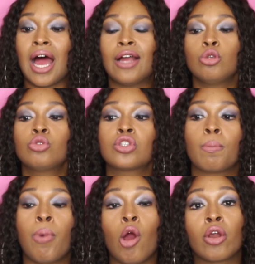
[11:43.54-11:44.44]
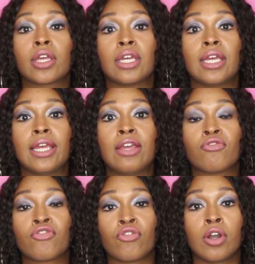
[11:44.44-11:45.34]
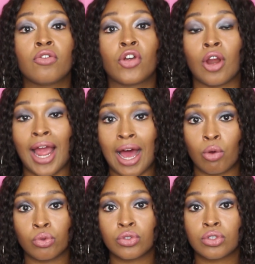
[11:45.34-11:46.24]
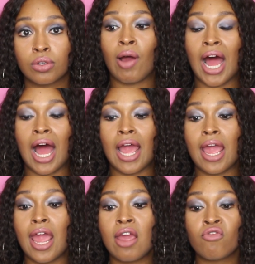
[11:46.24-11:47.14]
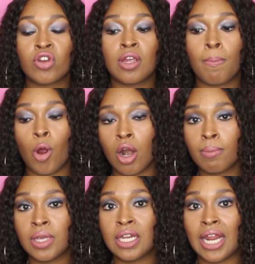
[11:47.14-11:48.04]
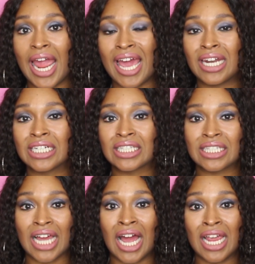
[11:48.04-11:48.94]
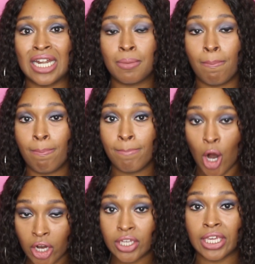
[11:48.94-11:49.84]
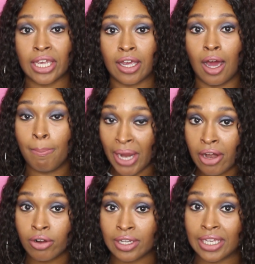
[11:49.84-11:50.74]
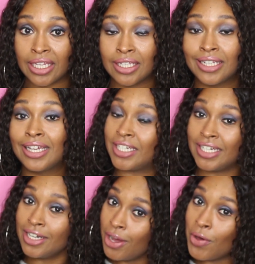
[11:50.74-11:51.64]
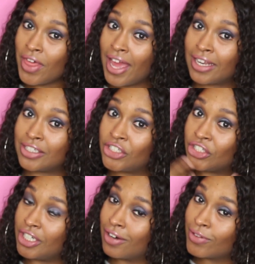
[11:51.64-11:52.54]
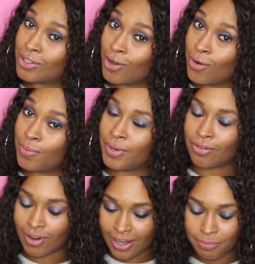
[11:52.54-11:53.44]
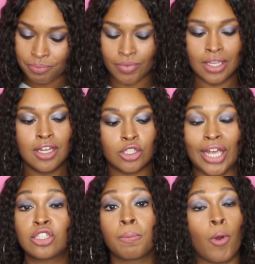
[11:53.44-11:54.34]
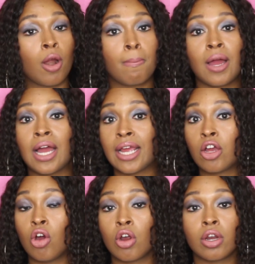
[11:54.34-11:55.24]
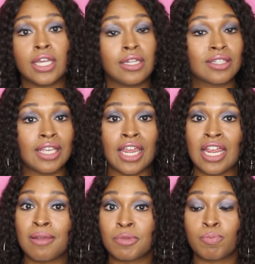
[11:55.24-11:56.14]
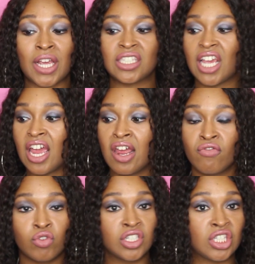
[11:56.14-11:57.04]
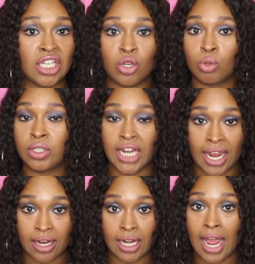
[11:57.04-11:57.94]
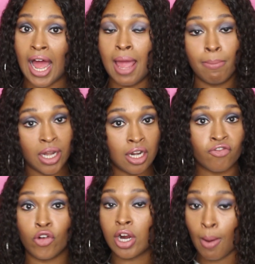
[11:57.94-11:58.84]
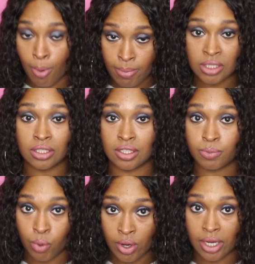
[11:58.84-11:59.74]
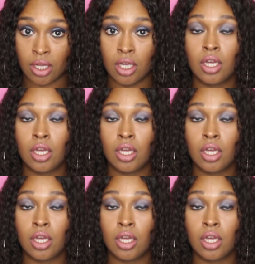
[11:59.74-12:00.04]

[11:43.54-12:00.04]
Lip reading: I used to park in front of her house. Now, every apartment had assigned parking, apparently. Didn't know that. She never told me, right? So I used to park my car in the same space every single day. Now, I had been there for a couple months at this point.